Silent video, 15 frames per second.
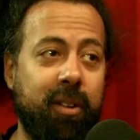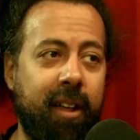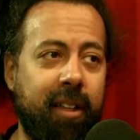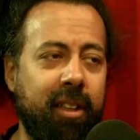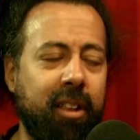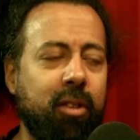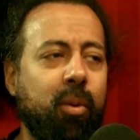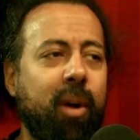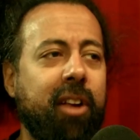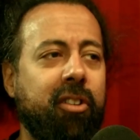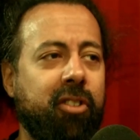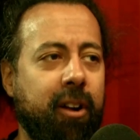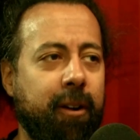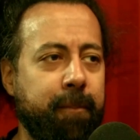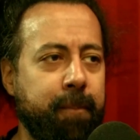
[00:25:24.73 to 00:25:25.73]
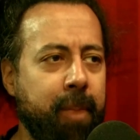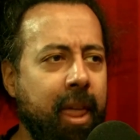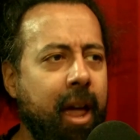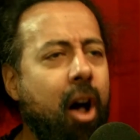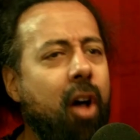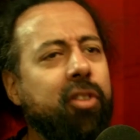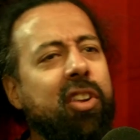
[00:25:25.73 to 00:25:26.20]
I think the right show. Yeah.
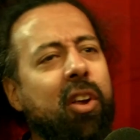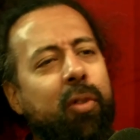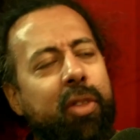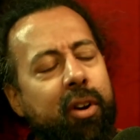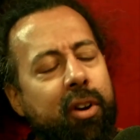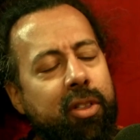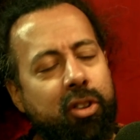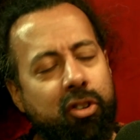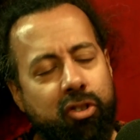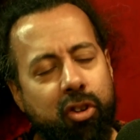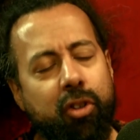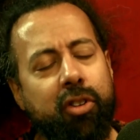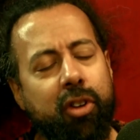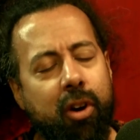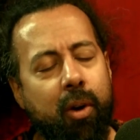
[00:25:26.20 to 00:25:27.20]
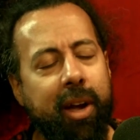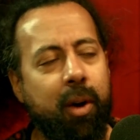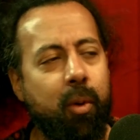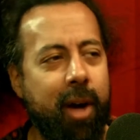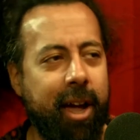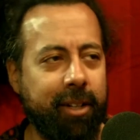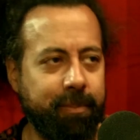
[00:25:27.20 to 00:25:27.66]
Also, the shows are going
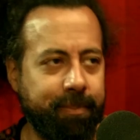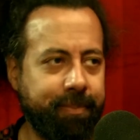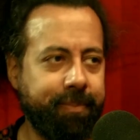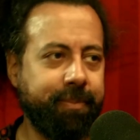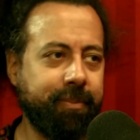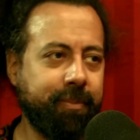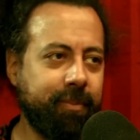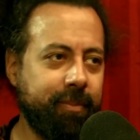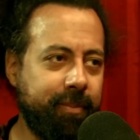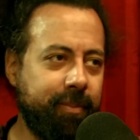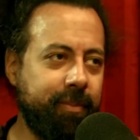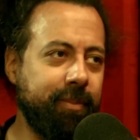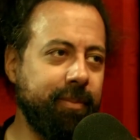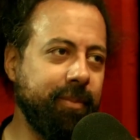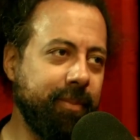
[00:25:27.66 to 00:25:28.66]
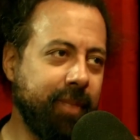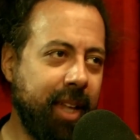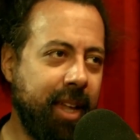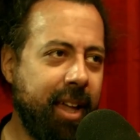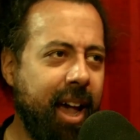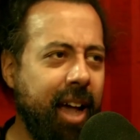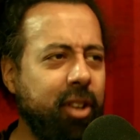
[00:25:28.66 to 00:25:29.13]
away.
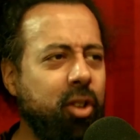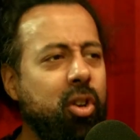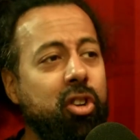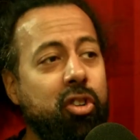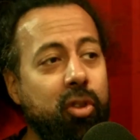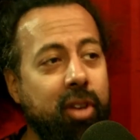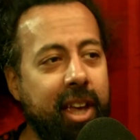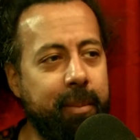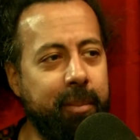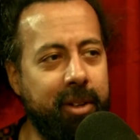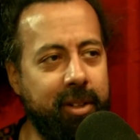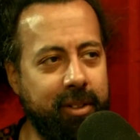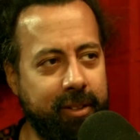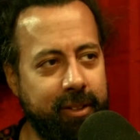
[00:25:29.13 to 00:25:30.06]
You could do Kimmel.